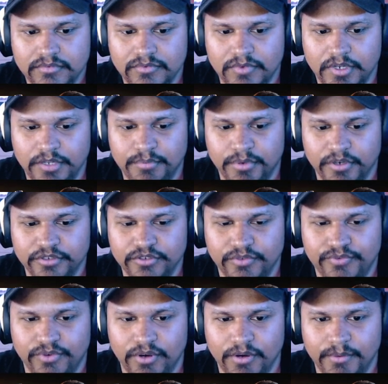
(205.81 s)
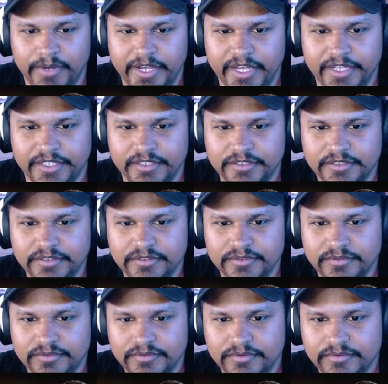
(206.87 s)
you parked so far away?
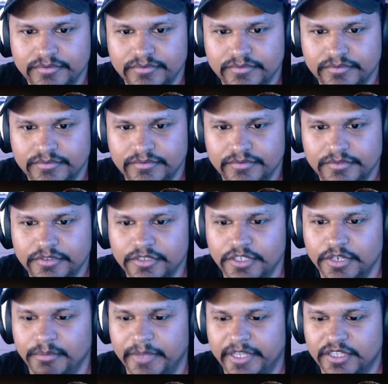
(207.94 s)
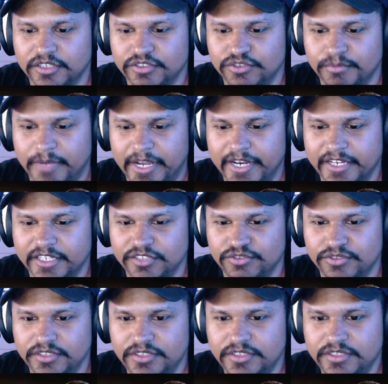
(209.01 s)
Need to make the dramatic entrance?